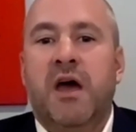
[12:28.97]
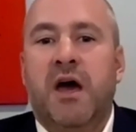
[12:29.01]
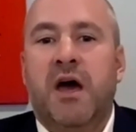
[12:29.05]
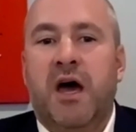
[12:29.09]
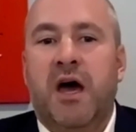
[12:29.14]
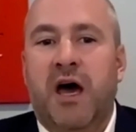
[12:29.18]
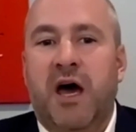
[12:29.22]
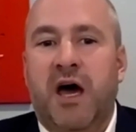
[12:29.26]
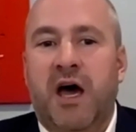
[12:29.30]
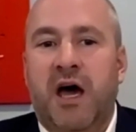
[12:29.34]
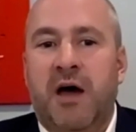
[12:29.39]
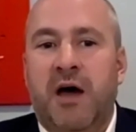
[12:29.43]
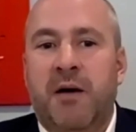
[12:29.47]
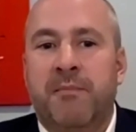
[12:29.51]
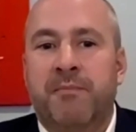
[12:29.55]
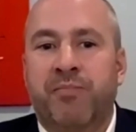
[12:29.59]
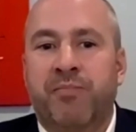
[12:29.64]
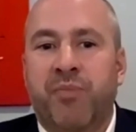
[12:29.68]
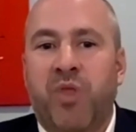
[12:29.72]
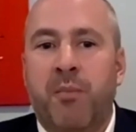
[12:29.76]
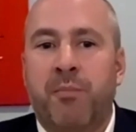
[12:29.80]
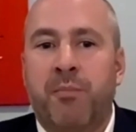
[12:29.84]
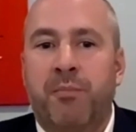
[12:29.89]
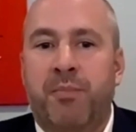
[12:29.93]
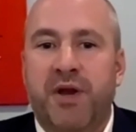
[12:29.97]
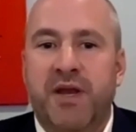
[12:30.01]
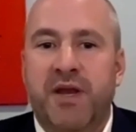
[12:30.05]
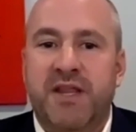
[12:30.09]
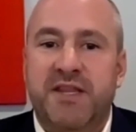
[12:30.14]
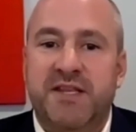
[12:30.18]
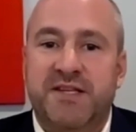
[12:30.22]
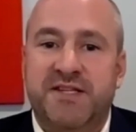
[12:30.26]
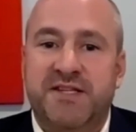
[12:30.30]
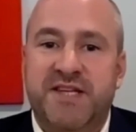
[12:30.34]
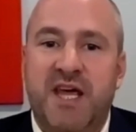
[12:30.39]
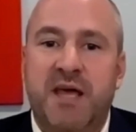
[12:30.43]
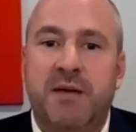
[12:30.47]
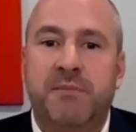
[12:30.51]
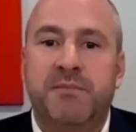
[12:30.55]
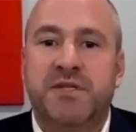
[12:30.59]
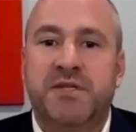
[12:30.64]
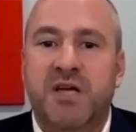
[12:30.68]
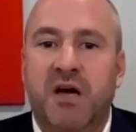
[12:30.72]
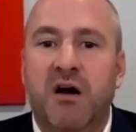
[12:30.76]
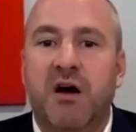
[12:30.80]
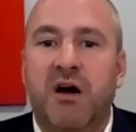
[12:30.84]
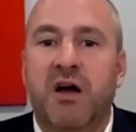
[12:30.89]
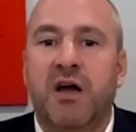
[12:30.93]
But at the same
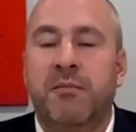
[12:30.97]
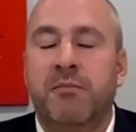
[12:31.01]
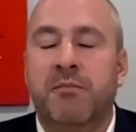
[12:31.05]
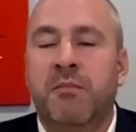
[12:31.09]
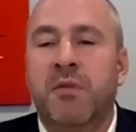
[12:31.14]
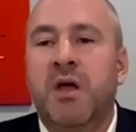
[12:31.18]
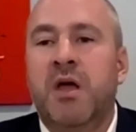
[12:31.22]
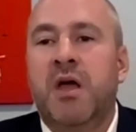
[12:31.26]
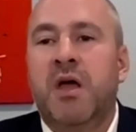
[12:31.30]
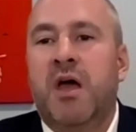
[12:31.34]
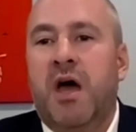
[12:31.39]
time,